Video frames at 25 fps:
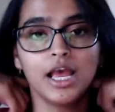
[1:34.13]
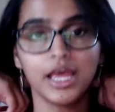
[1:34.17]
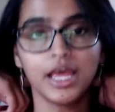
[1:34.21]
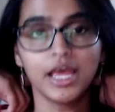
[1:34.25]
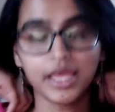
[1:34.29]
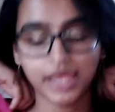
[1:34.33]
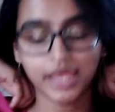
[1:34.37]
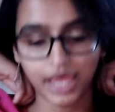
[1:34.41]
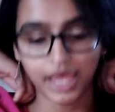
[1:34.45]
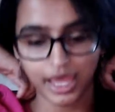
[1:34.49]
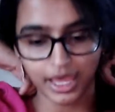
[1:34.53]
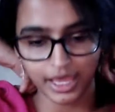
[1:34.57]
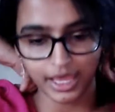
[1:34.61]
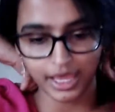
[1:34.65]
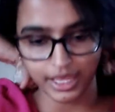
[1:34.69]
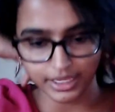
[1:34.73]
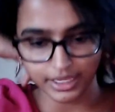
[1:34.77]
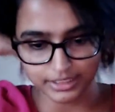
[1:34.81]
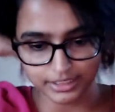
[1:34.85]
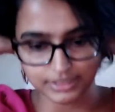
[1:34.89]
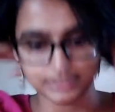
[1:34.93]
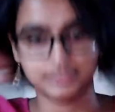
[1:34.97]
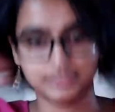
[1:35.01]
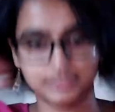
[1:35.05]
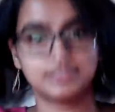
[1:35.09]

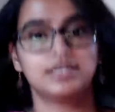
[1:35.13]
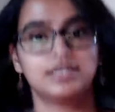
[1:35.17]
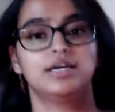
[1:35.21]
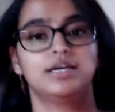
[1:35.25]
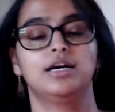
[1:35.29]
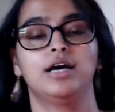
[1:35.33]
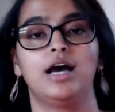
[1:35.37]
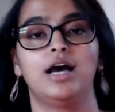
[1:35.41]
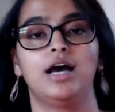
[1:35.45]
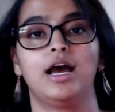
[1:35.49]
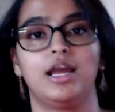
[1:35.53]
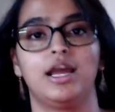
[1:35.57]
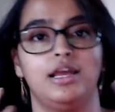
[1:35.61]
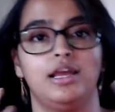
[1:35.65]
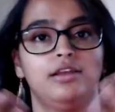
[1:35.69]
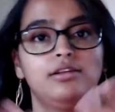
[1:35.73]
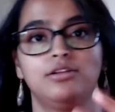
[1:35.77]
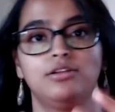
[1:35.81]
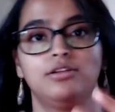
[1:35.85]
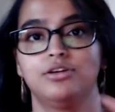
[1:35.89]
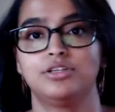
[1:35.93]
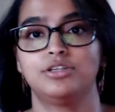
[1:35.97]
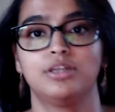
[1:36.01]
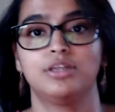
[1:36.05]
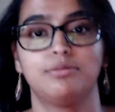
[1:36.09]
And I
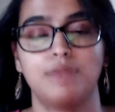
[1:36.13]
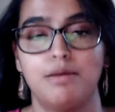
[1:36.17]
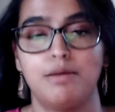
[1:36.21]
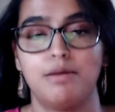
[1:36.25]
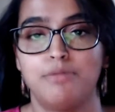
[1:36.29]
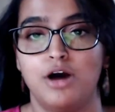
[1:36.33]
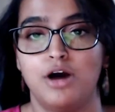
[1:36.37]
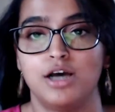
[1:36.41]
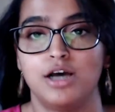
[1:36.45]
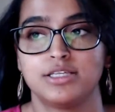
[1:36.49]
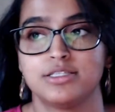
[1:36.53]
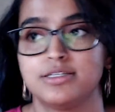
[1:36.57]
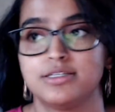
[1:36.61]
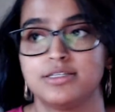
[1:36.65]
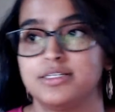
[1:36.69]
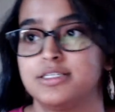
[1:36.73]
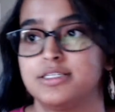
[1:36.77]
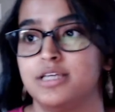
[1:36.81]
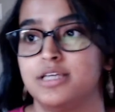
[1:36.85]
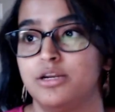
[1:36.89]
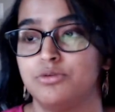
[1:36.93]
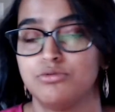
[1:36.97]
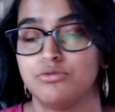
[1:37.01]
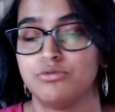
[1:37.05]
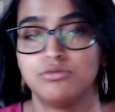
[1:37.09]
looked at my boss and I
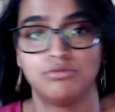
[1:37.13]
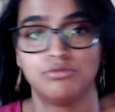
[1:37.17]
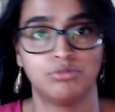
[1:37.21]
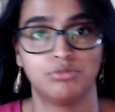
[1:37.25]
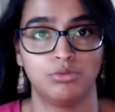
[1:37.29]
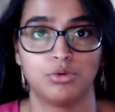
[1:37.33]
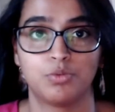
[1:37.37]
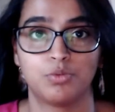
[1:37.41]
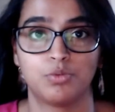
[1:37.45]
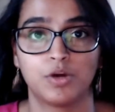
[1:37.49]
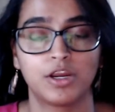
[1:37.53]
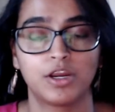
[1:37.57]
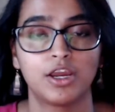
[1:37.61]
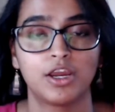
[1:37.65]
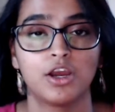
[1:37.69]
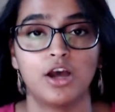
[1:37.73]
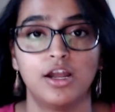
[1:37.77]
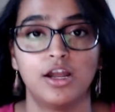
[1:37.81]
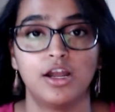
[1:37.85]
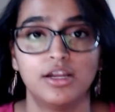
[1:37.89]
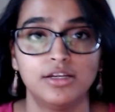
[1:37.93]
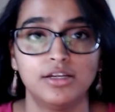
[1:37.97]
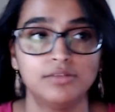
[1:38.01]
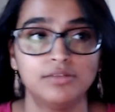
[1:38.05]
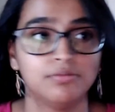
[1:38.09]
said, we're working on
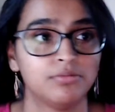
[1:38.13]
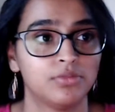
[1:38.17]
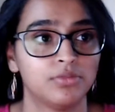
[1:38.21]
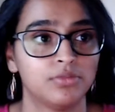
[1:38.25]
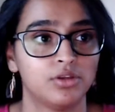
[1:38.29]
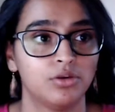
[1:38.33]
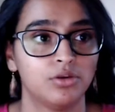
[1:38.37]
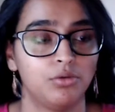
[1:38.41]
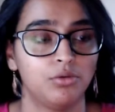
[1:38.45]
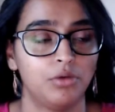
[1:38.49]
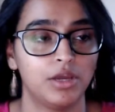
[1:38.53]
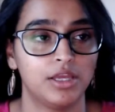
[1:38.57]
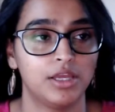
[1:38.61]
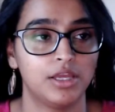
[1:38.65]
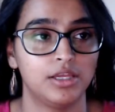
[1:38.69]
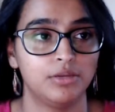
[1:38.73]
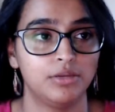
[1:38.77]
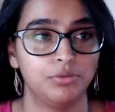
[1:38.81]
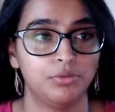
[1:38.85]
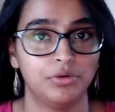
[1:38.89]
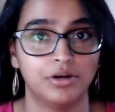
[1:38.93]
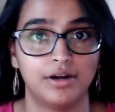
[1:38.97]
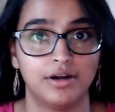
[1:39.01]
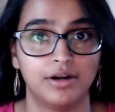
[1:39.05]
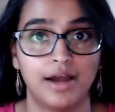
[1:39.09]
it.
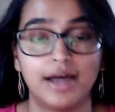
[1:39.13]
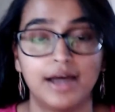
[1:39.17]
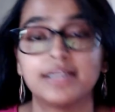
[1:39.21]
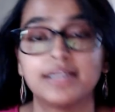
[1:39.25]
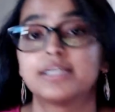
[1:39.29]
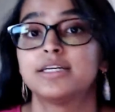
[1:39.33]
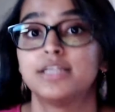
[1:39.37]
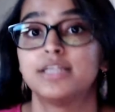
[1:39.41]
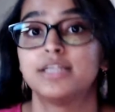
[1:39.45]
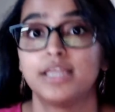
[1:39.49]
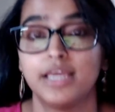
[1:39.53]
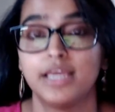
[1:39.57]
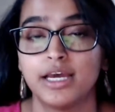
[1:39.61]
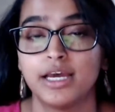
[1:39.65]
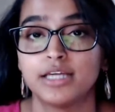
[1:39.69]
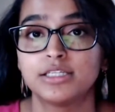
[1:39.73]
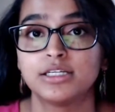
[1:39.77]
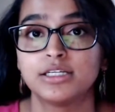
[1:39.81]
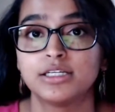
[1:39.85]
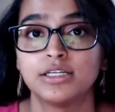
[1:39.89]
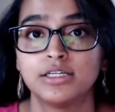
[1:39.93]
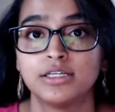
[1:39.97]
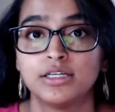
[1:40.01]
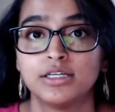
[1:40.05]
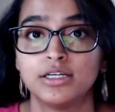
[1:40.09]
We're not going to get
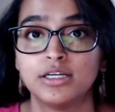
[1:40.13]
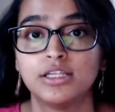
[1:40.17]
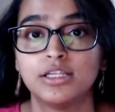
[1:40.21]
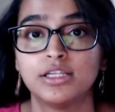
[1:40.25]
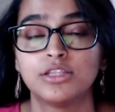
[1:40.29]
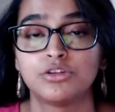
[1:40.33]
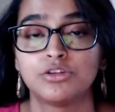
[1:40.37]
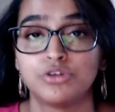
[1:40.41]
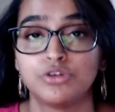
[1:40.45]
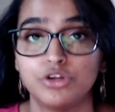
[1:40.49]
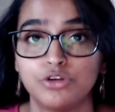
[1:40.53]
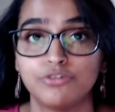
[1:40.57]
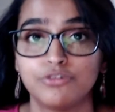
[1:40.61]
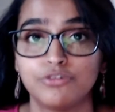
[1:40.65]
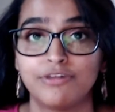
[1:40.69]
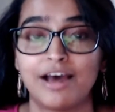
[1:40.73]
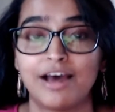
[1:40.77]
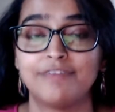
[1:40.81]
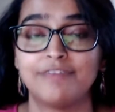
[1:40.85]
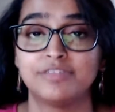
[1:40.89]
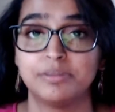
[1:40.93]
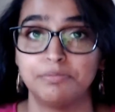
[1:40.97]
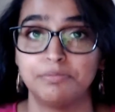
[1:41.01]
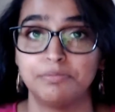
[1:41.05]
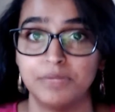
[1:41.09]
3 to 5
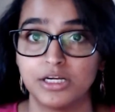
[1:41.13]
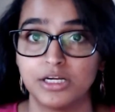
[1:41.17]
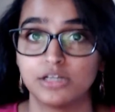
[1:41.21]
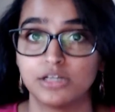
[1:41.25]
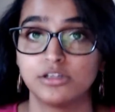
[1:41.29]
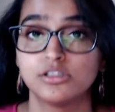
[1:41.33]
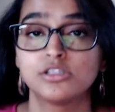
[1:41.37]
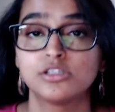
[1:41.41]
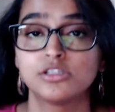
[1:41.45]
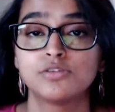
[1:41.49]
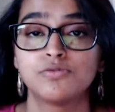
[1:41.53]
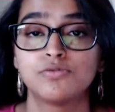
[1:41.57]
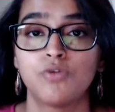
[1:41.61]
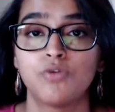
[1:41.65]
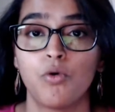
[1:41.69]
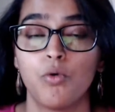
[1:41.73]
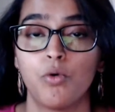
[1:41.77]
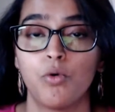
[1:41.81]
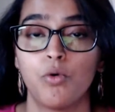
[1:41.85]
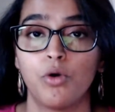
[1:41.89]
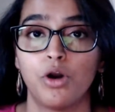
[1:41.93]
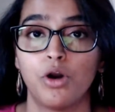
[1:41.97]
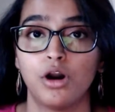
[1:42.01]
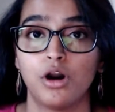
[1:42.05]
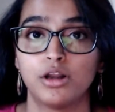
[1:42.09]
submittals
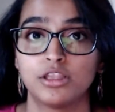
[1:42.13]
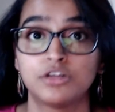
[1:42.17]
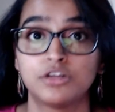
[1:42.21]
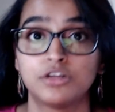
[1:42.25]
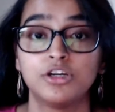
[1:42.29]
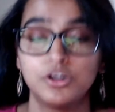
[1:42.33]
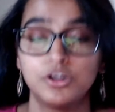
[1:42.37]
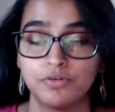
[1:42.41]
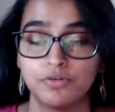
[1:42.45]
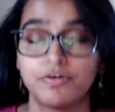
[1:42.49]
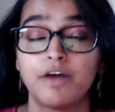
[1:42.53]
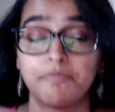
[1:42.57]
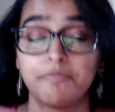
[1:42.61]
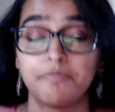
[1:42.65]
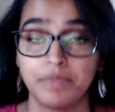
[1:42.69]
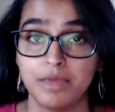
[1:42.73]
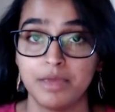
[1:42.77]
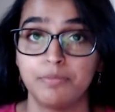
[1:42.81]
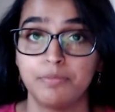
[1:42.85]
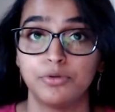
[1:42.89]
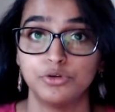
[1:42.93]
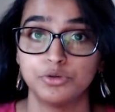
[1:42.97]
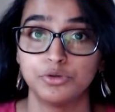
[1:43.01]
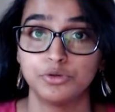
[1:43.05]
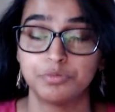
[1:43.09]
for 3 to 5
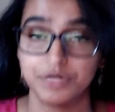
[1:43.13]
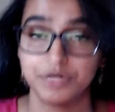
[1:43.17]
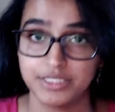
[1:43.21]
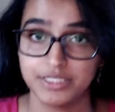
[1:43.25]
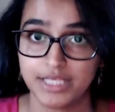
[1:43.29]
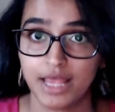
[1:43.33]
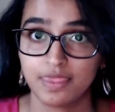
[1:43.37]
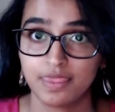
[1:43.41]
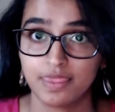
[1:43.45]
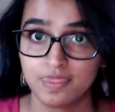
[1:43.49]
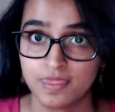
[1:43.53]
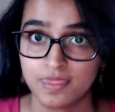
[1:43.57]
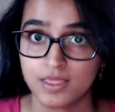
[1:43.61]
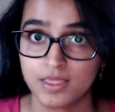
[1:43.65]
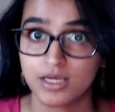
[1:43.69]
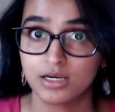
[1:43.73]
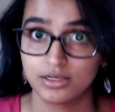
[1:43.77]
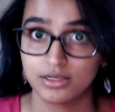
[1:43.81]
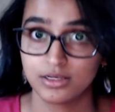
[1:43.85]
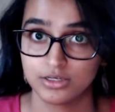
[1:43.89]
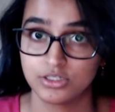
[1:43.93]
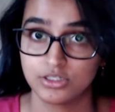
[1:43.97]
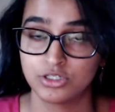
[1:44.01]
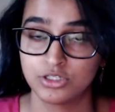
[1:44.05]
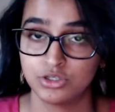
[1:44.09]
people to present
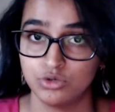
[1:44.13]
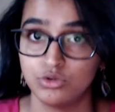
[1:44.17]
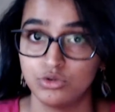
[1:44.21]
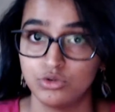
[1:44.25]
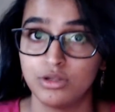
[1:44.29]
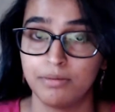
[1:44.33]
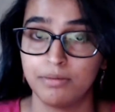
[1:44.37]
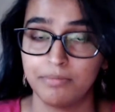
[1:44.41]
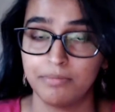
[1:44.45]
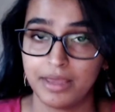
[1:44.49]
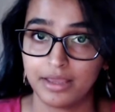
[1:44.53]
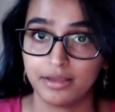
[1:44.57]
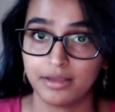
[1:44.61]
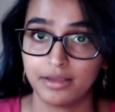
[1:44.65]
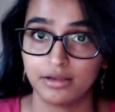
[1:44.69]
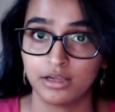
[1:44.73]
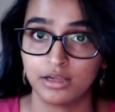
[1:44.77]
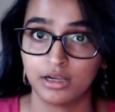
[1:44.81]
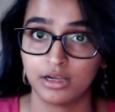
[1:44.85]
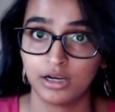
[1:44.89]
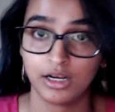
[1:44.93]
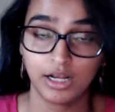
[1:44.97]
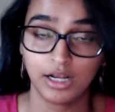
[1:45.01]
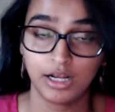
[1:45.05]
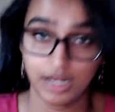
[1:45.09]
to the
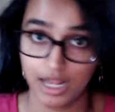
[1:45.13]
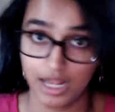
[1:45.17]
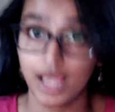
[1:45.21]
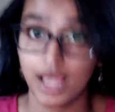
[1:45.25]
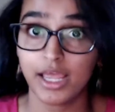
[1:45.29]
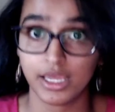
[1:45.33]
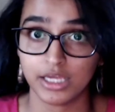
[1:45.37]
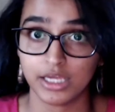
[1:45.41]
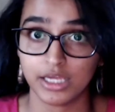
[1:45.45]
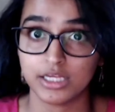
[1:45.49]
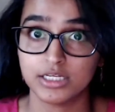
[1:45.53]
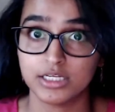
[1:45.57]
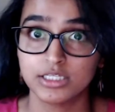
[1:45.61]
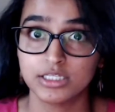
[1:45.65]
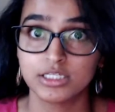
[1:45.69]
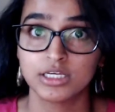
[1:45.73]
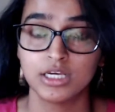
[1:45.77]
client.